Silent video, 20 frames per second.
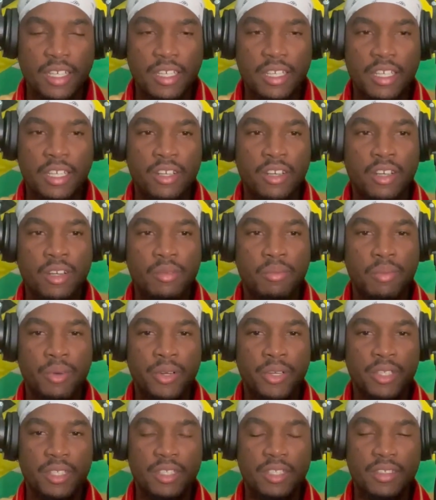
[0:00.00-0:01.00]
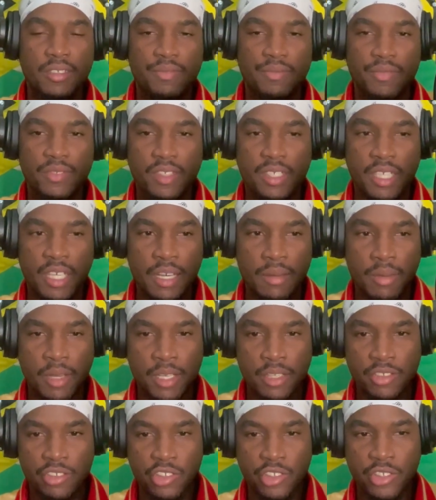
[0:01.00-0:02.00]
But yeah,
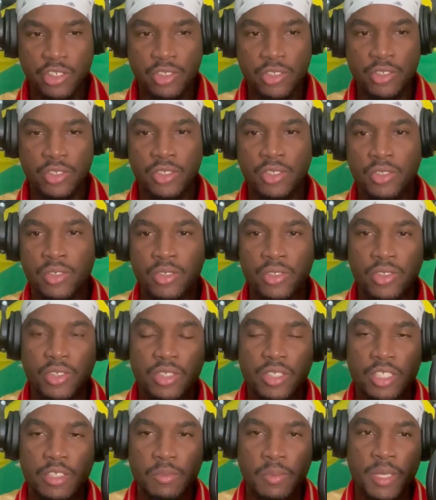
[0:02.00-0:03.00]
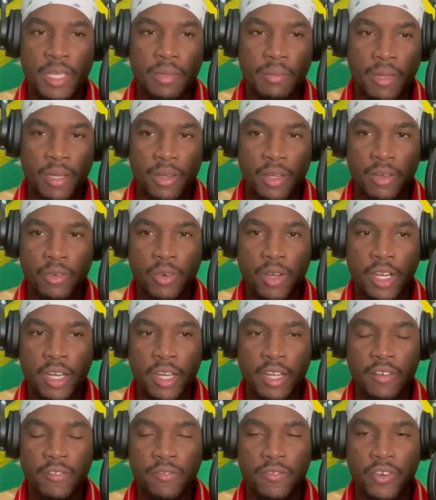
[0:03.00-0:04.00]
man, shout out to Spain, man. They won
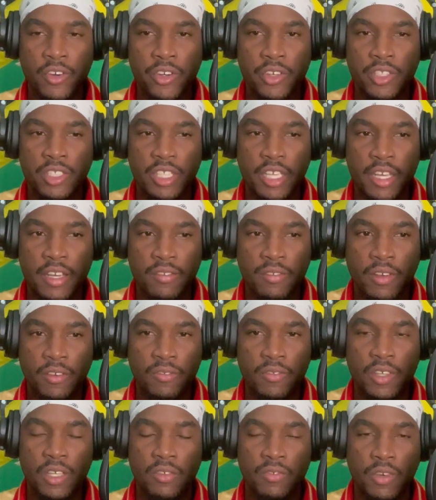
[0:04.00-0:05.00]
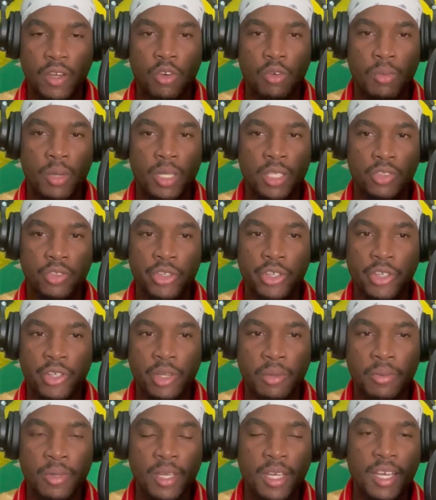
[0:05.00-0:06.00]
their first ever FIFA Women's World
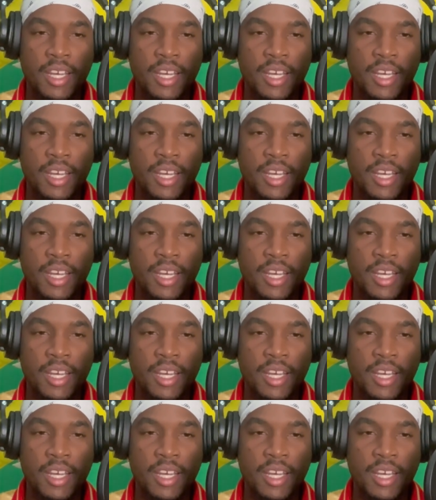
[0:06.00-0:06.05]
Cup.